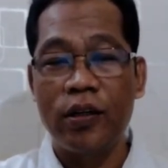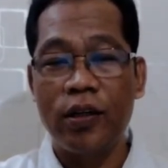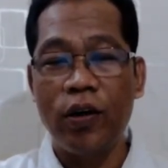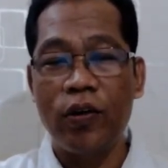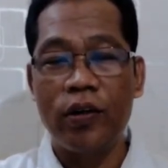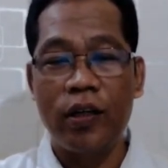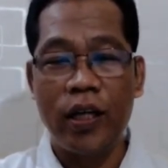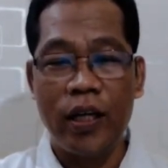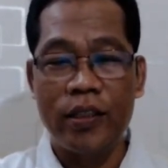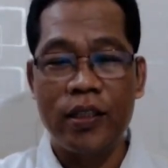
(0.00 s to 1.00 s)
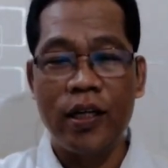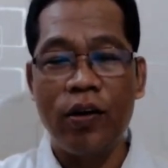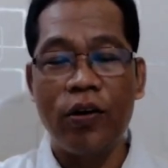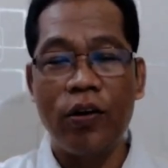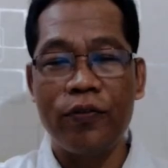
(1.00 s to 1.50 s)
God is the
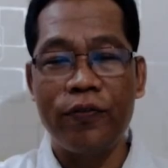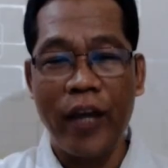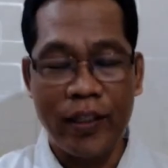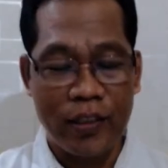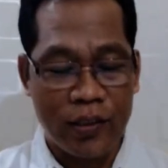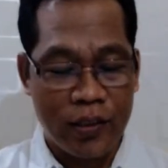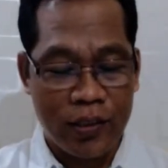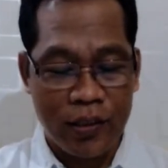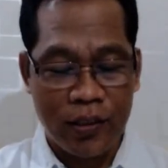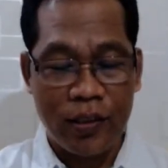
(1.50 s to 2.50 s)
God of vengeance.